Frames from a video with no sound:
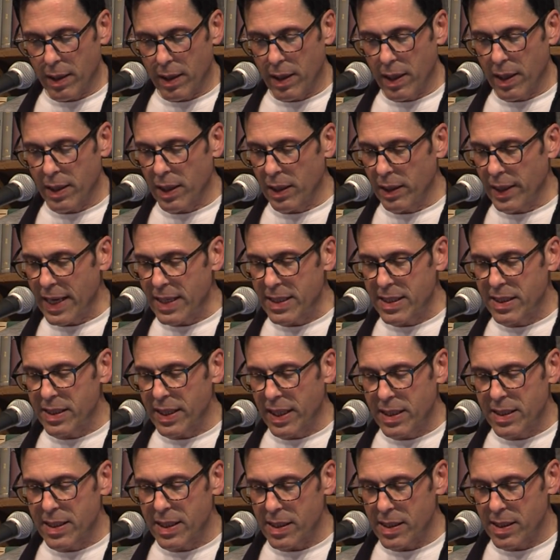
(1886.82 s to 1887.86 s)
In the late
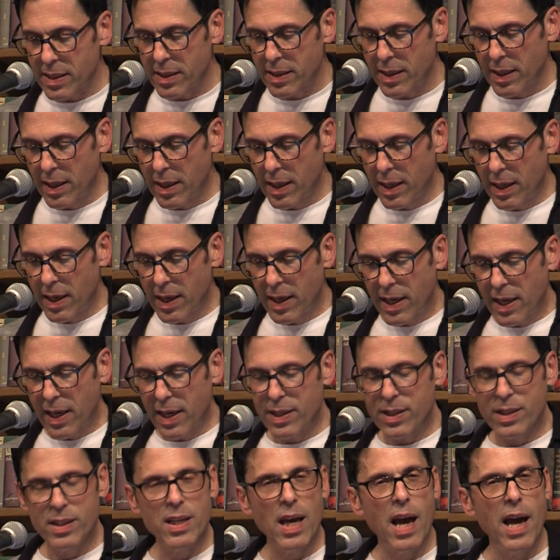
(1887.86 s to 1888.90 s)
60s, he
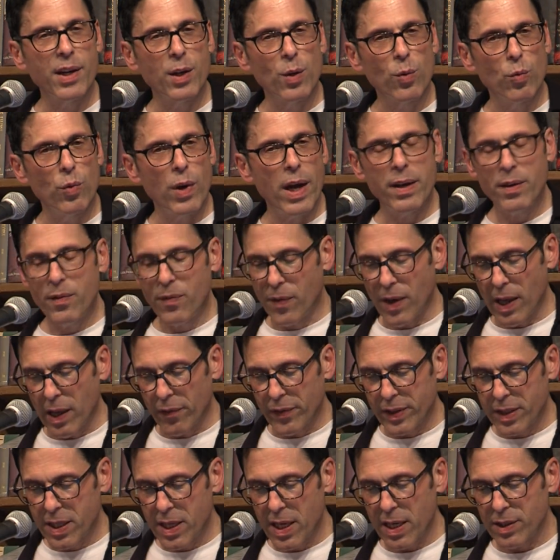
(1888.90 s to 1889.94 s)
designed a red
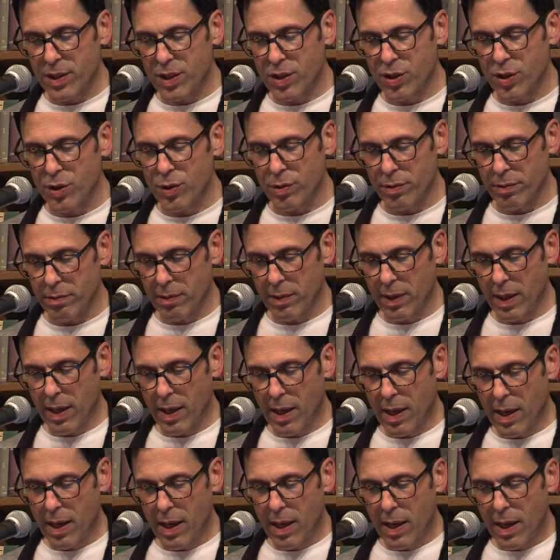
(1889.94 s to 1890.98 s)
velveteen suit,
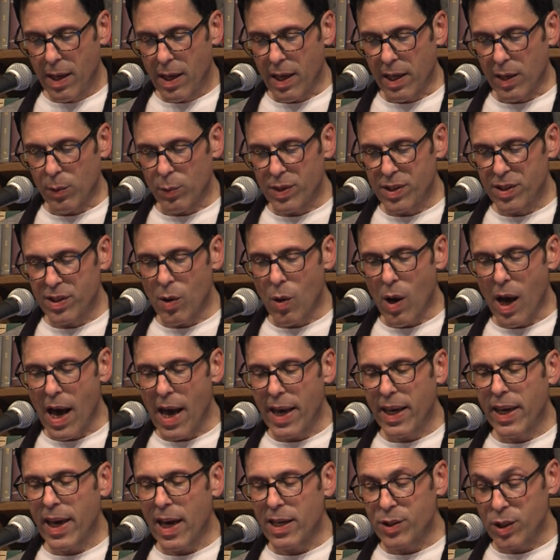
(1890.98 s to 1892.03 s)
and it was so
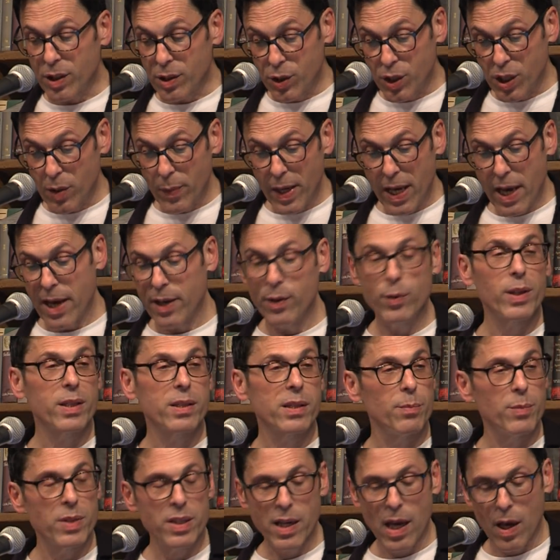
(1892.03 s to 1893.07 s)
eye-catching, Jimi Hendrix
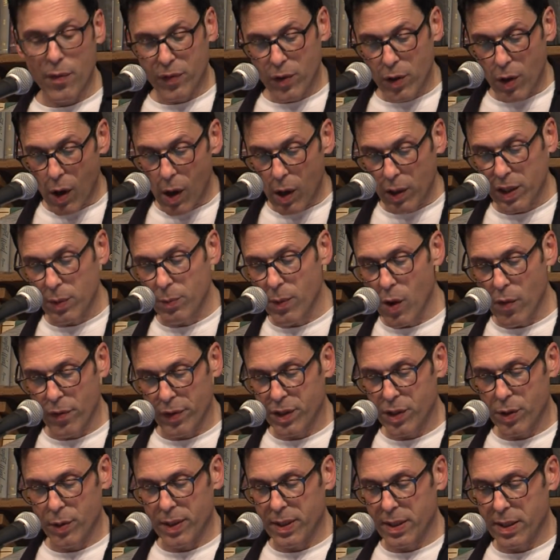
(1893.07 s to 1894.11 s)
himself called him over
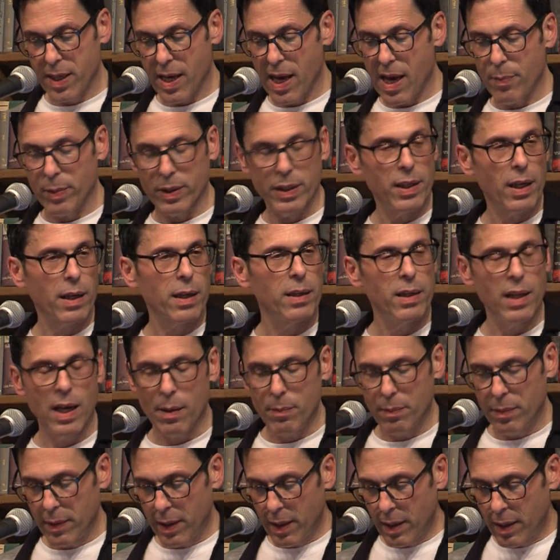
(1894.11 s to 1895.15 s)
to his table at a
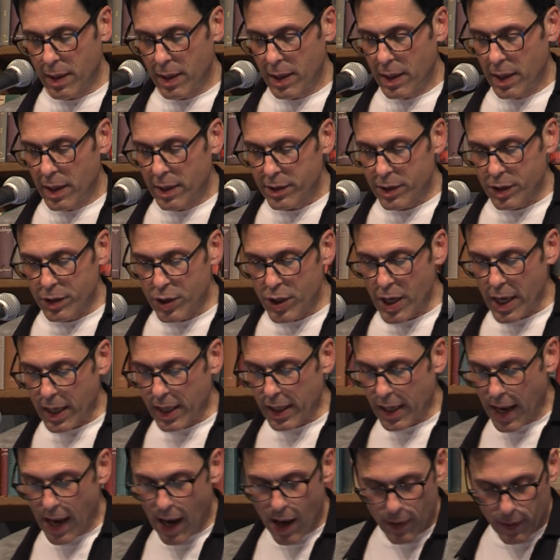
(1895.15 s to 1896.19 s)
club to check
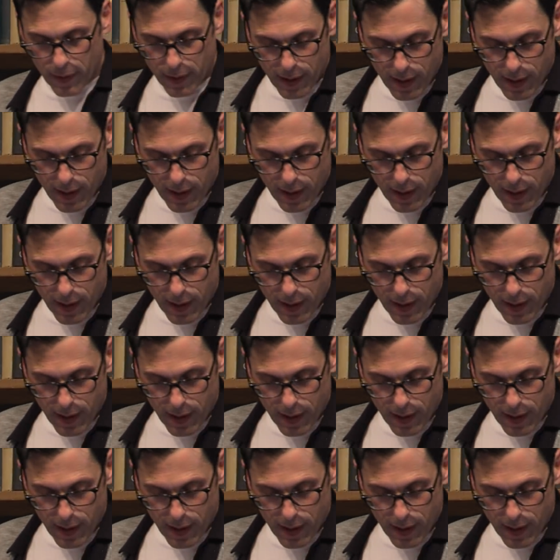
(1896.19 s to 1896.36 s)
it out.